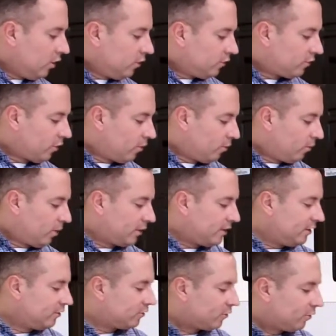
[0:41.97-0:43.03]
So what
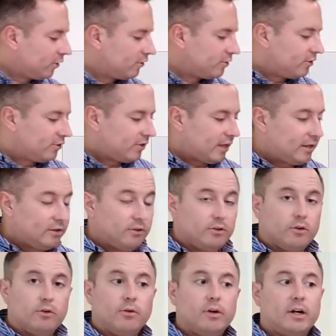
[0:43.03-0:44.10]
these cords are designed to
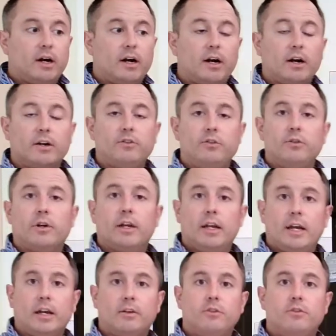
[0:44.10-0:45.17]
do are to
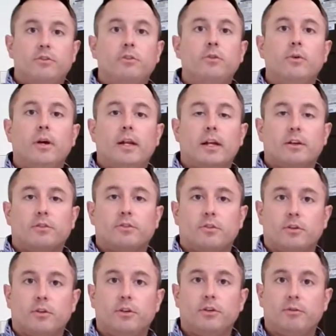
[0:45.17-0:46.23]
connect to an
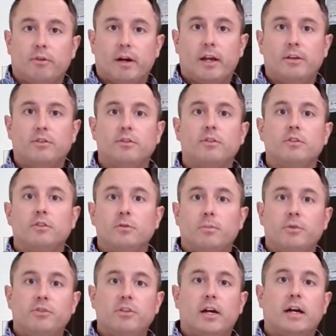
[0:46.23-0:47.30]
external device to
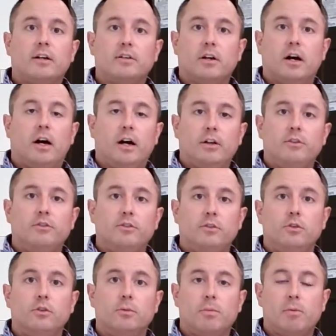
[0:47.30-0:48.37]
project
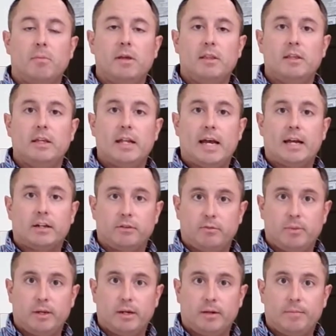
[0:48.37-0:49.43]
onto the Promethean
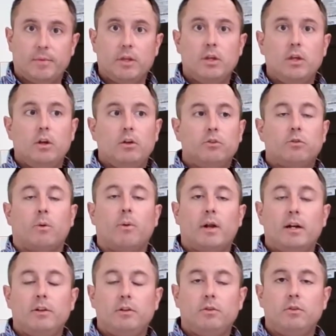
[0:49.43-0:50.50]
ActivPanel. So
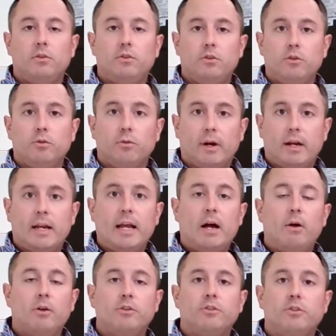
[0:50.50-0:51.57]
what I want to do right
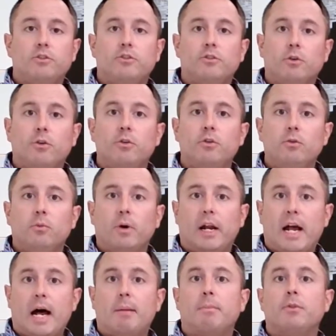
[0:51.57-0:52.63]
now is just show you what
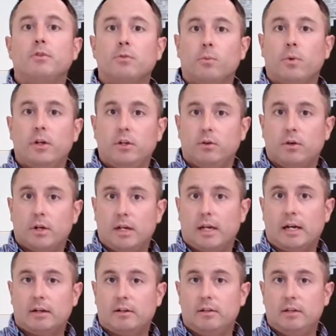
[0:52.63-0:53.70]
happens when you
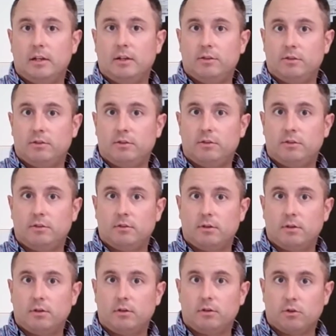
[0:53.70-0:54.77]
connect these
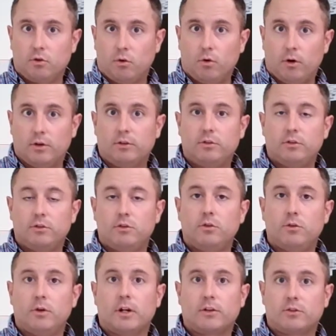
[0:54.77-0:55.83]
cords
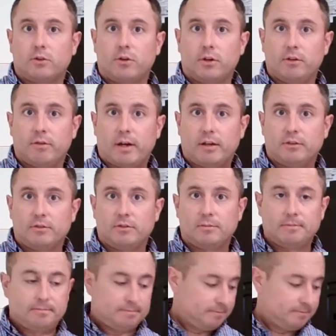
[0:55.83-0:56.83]
to an external device.